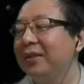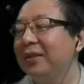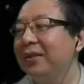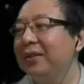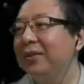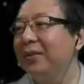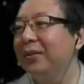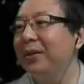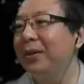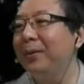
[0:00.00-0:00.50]

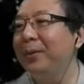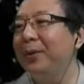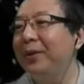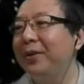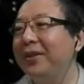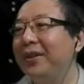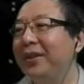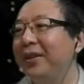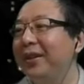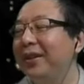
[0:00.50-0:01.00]
What about
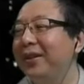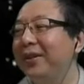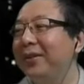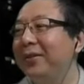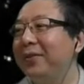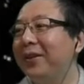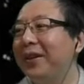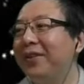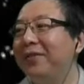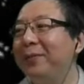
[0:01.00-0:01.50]
the other
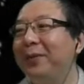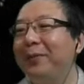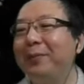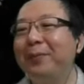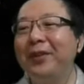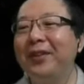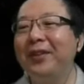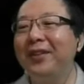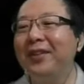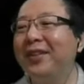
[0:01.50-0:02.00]
5
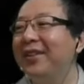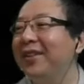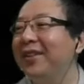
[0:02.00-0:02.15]
people?